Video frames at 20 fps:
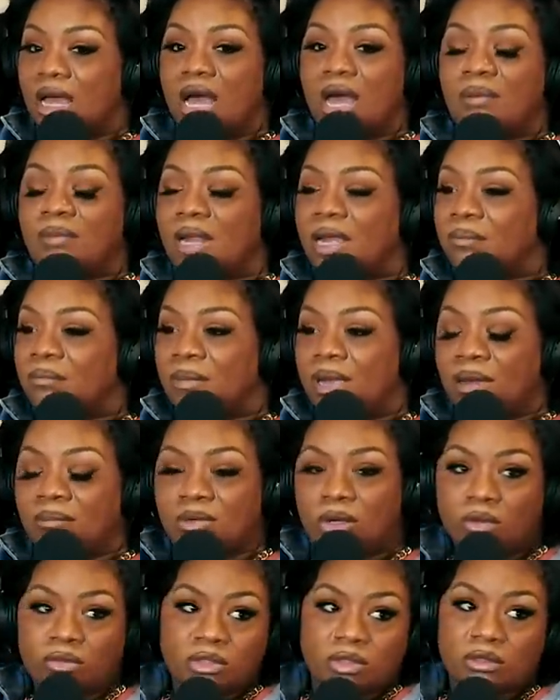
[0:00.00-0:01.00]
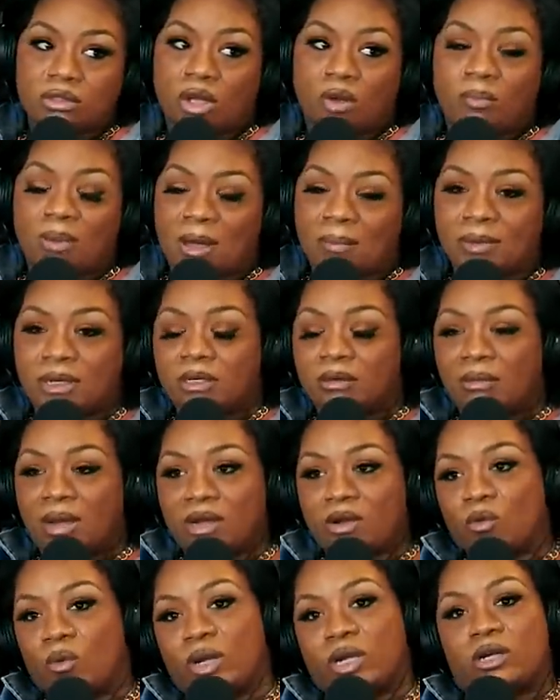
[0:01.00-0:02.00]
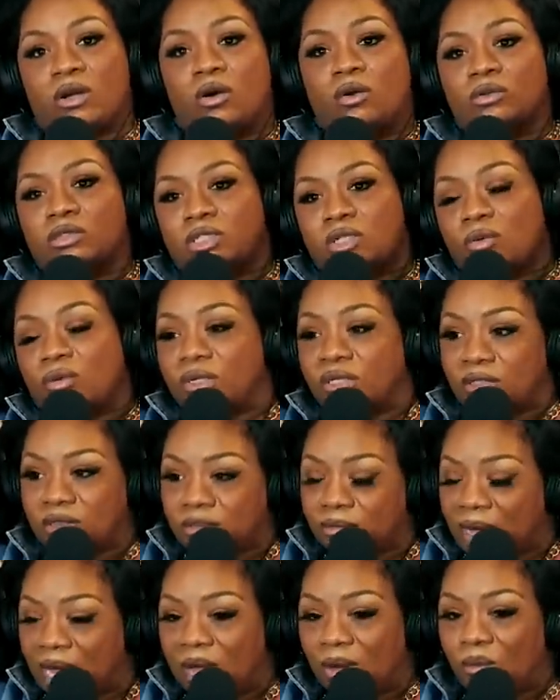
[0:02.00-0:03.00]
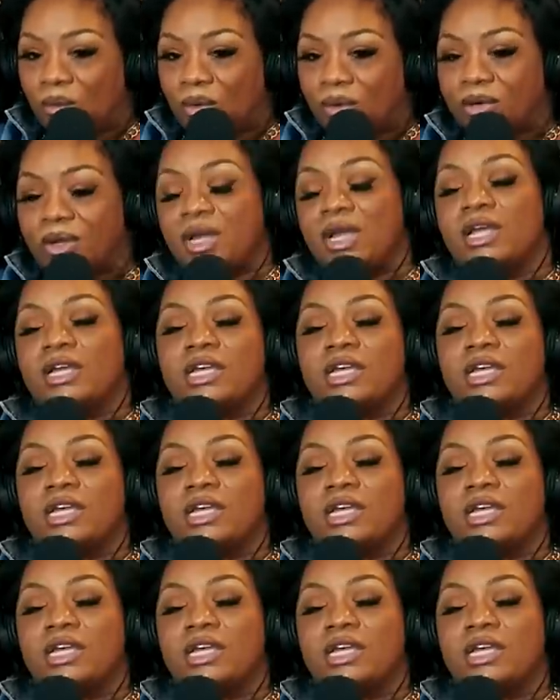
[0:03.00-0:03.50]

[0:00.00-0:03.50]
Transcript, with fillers: I'm like, ma'am, go go pop it in the microwave. Go soak it in some hot water.